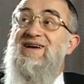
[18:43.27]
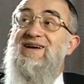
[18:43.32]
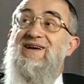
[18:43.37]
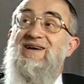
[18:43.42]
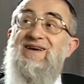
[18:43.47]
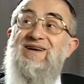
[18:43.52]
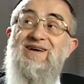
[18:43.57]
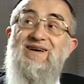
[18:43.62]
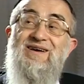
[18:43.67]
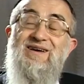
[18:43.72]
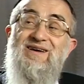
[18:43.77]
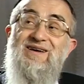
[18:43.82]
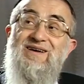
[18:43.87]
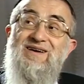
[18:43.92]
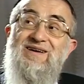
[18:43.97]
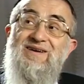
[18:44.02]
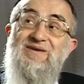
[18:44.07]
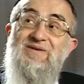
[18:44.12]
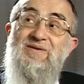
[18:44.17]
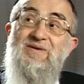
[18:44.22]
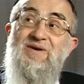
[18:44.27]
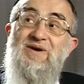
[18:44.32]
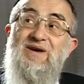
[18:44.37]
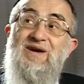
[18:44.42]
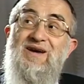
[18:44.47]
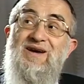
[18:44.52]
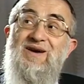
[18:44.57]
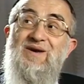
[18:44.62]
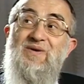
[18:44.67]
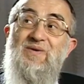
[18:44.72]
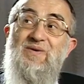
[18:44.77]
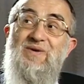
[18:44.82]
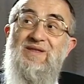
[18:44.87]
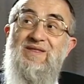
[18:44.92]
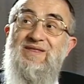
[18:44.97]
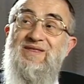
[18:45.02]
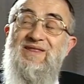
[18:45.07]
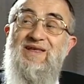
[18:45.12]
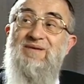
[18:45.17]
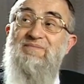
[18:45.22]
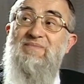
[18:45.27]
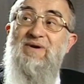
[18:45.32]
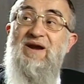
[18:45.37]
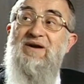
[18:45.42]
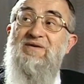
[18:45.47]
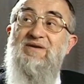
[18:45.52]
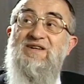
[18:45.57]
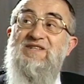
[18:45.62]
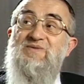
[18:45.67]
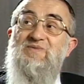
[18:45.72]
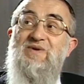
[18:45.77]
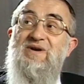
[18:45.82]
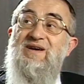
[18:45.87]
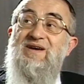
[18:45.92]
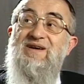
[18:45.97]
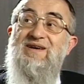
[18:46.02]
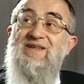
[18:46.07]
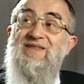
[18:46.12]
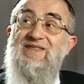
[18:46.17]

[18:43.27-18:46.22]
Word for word: uh, the barracks where